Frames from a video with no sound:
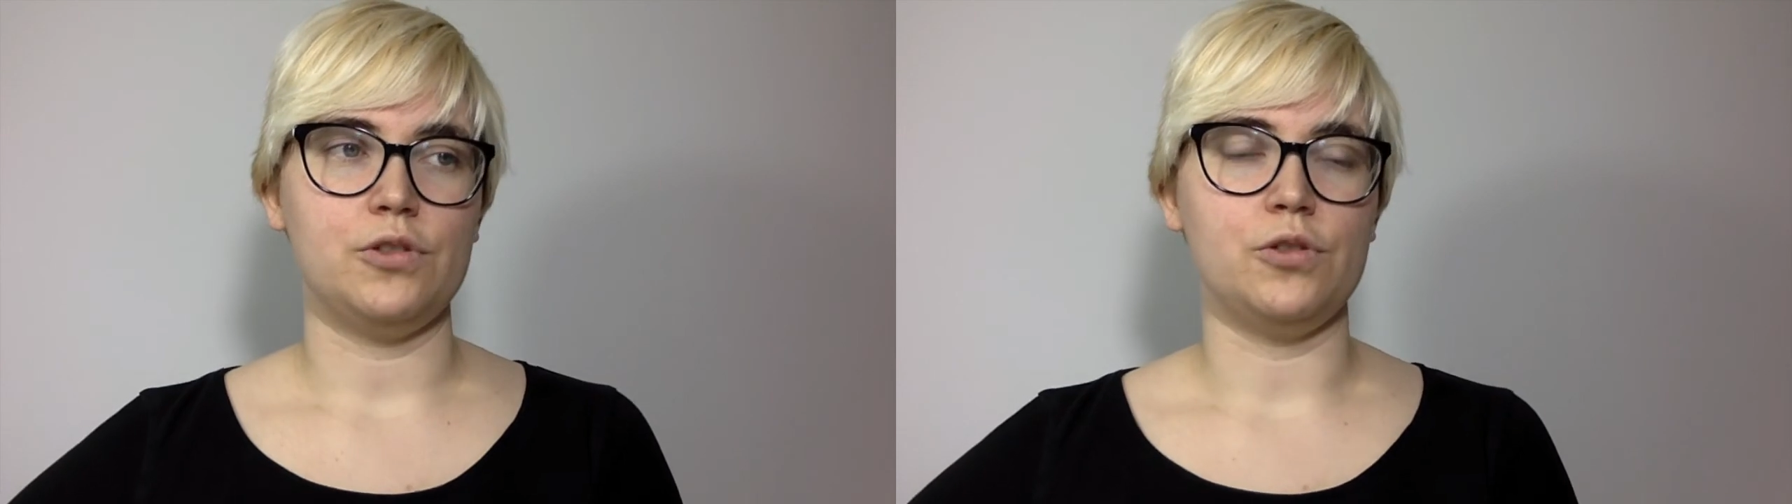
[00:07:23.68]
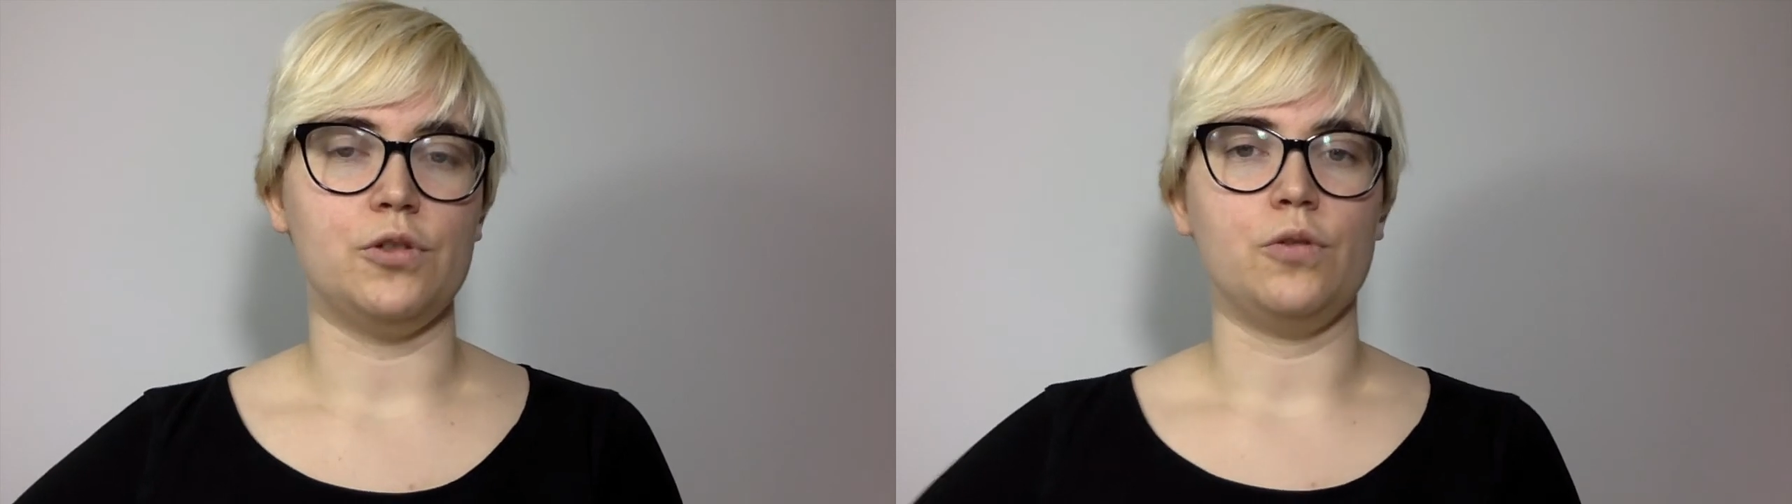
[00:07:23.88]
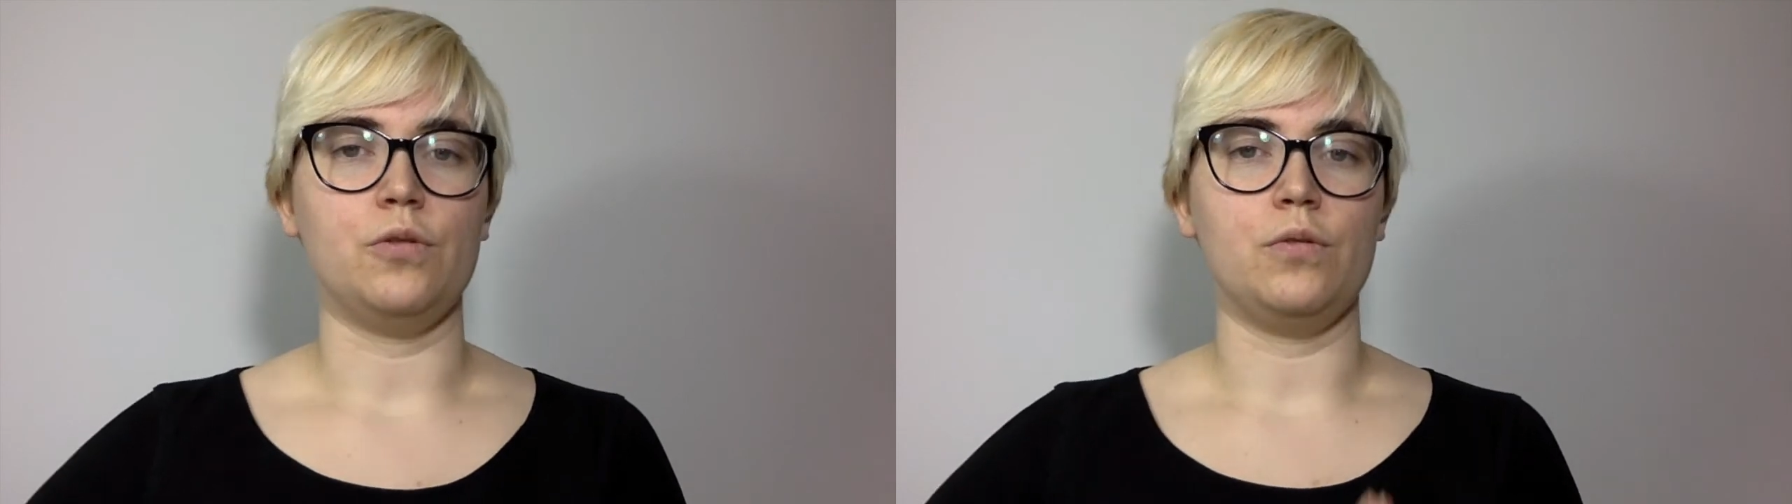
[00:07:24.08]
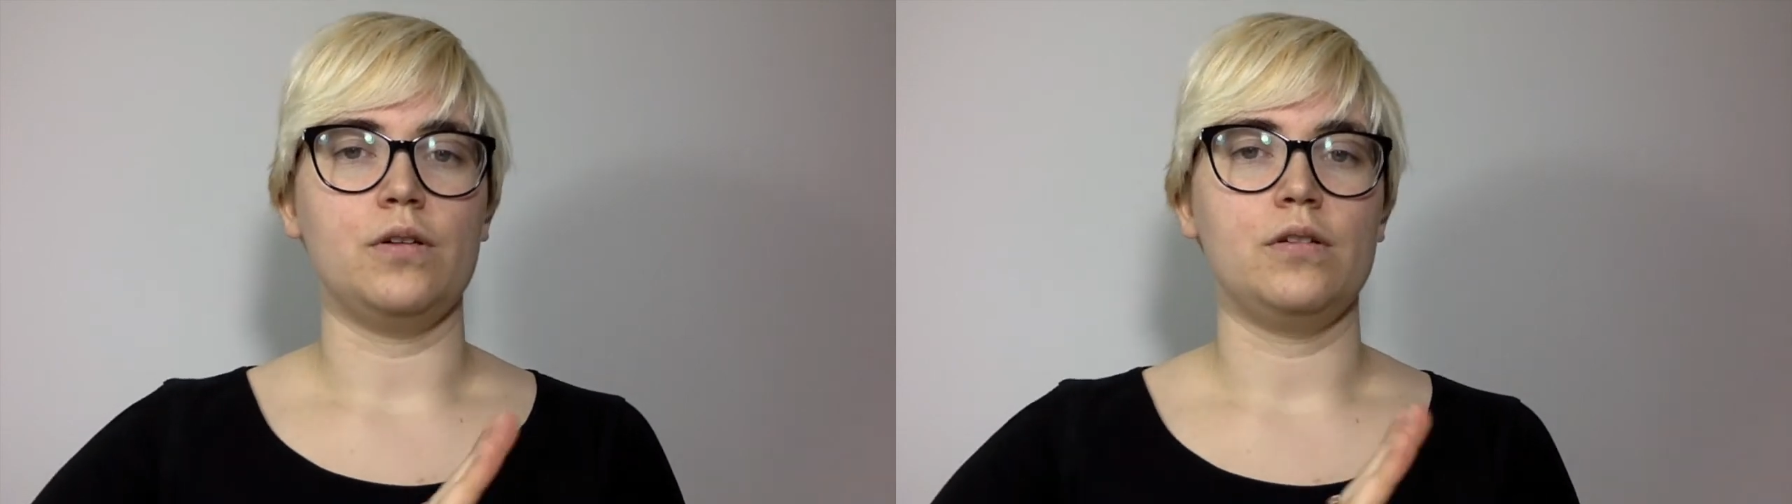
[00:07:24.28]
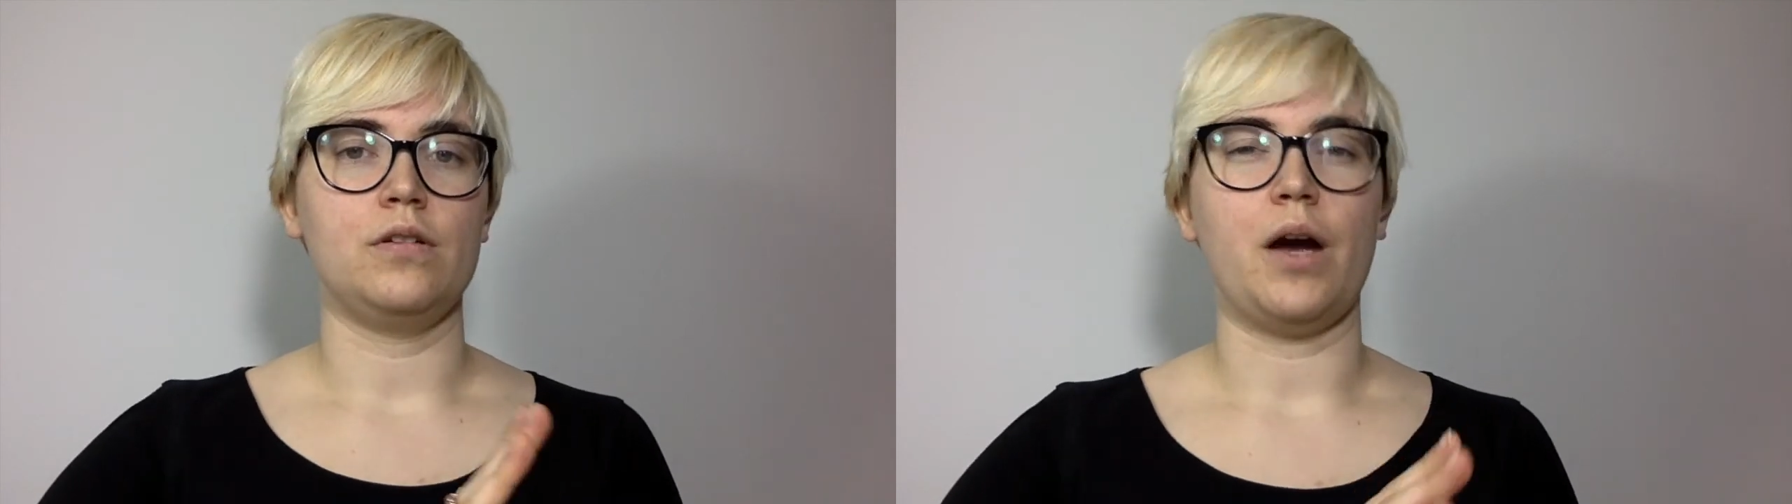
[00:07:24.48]
do,
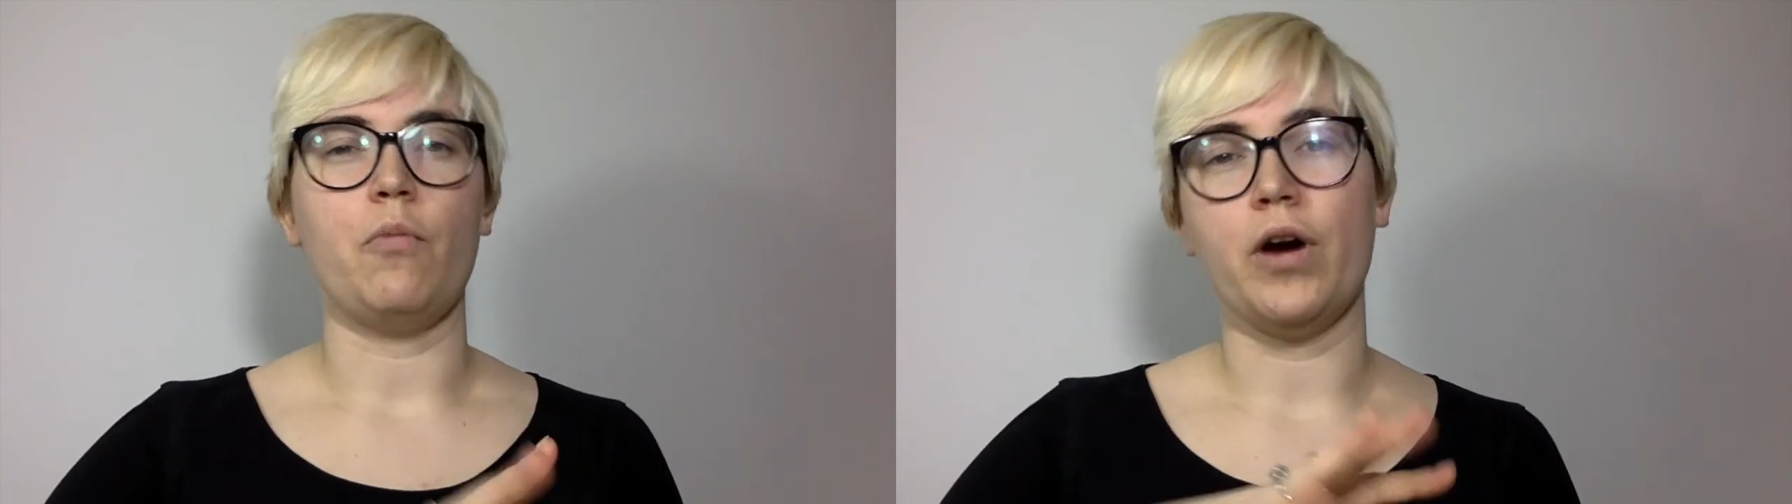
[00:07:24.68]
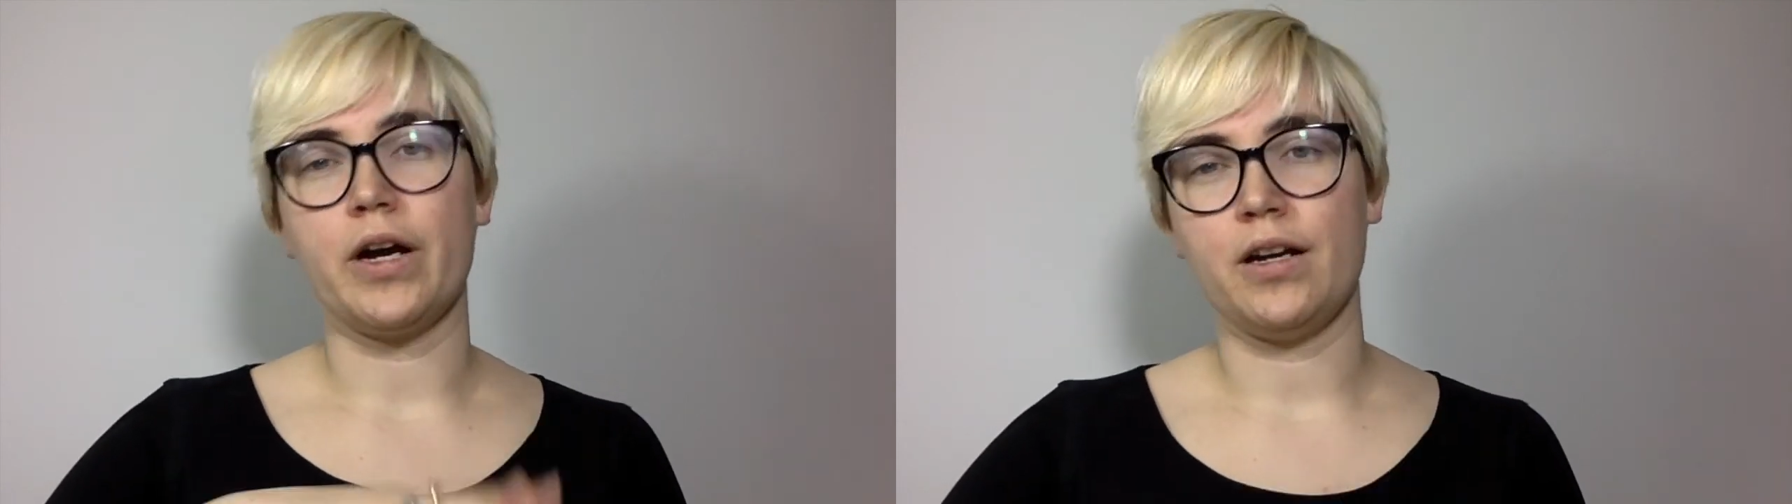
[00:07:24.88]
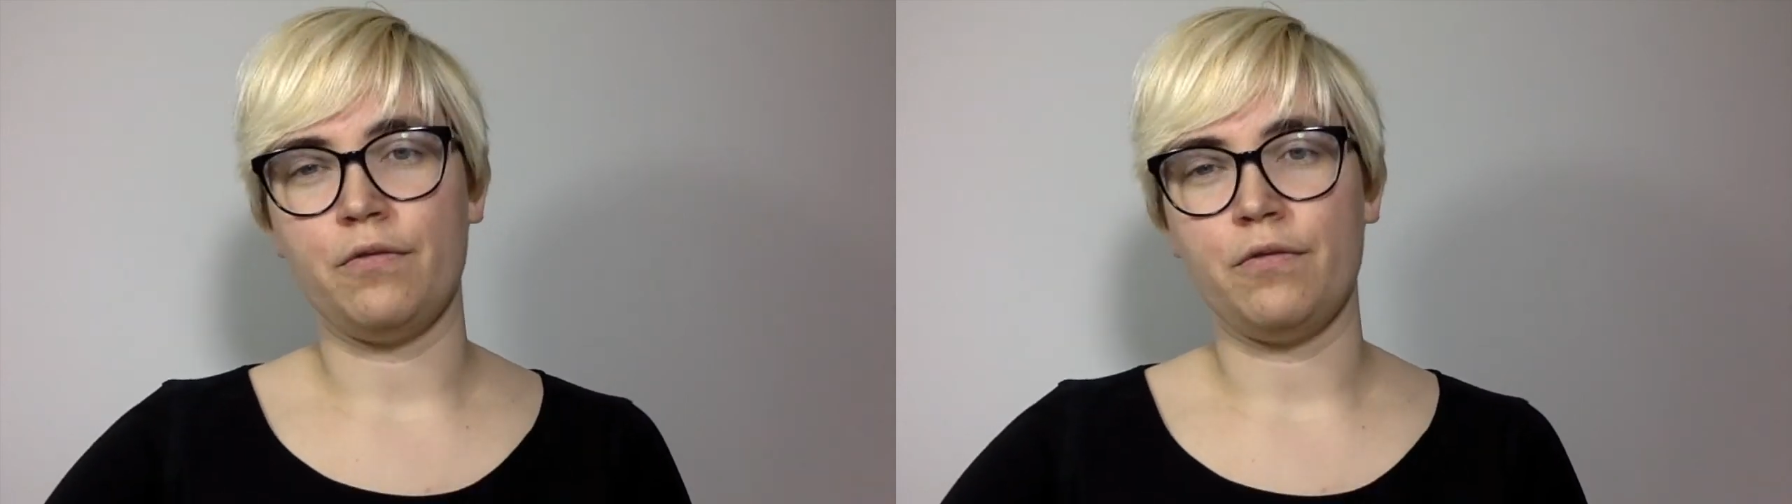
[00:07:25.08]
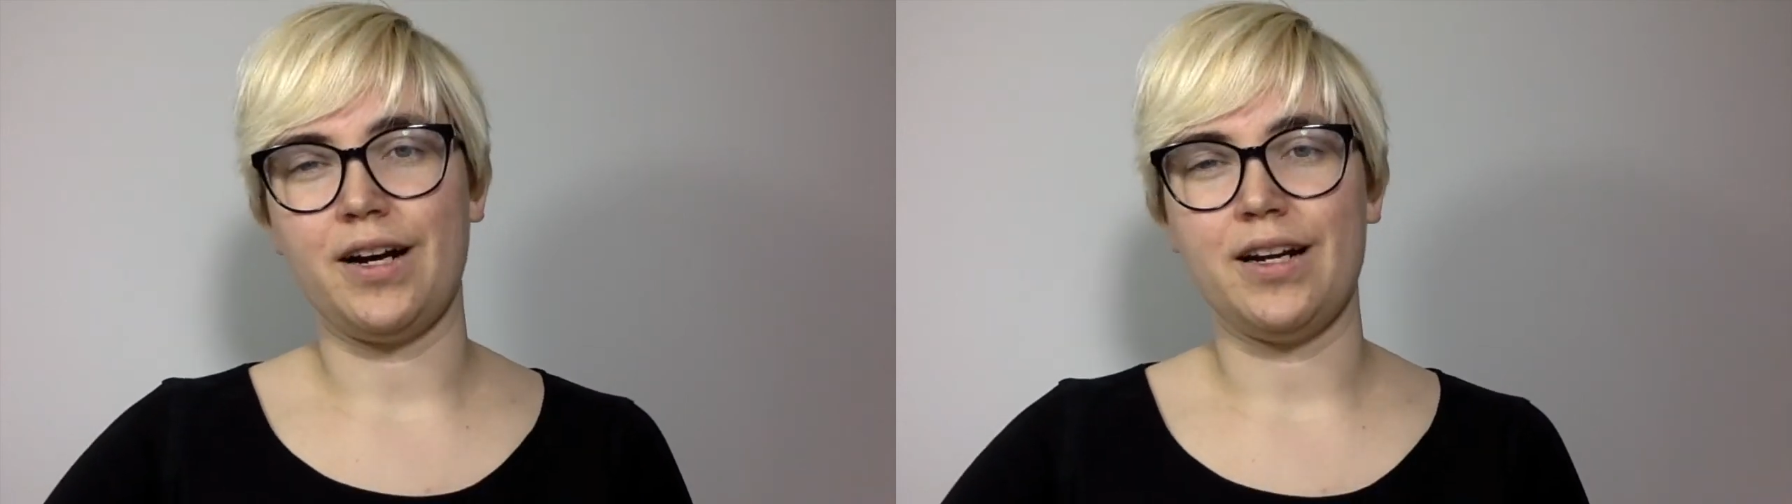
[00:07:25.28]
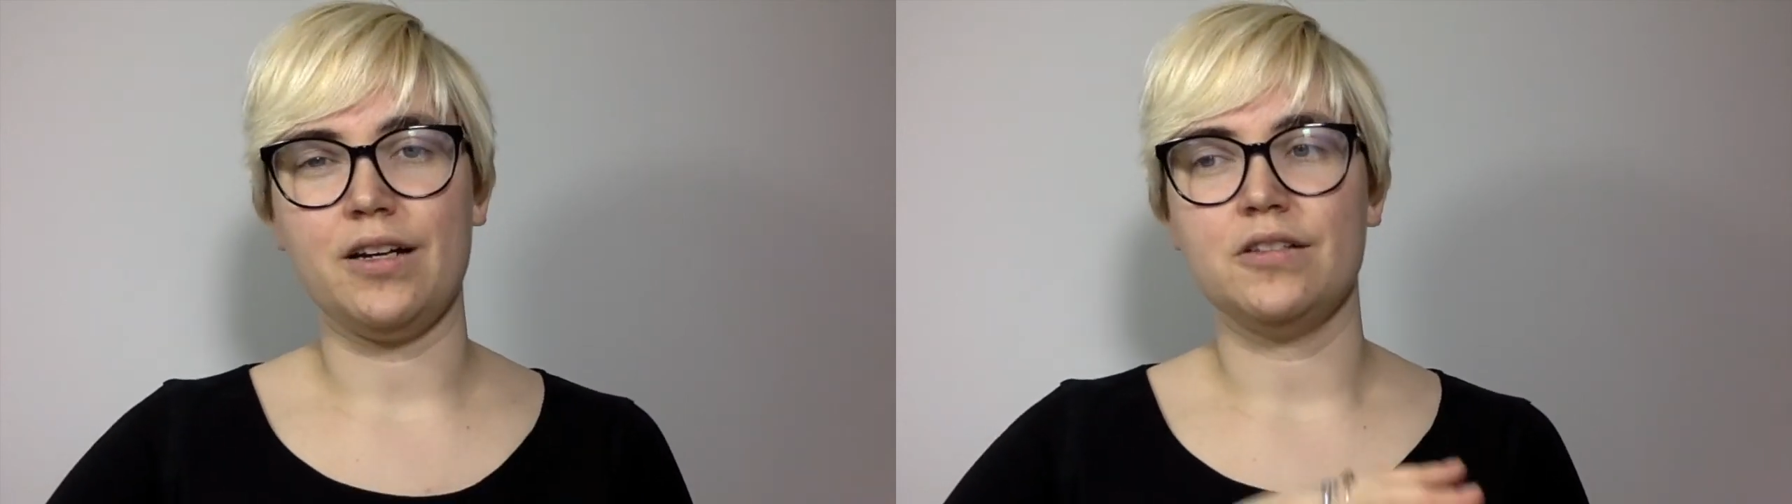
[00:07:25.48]
I'm working Friday,